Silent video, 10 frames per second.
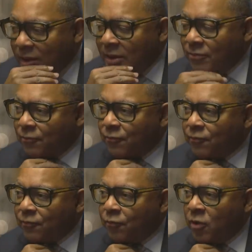And
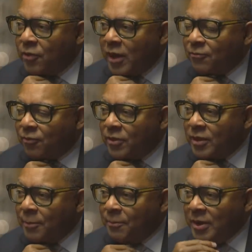for, th- for
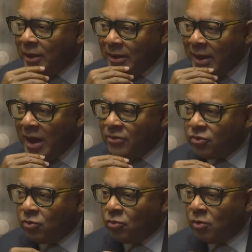there to be a
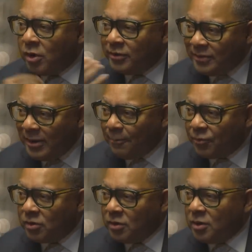national
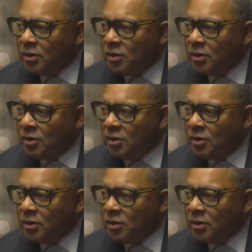attempt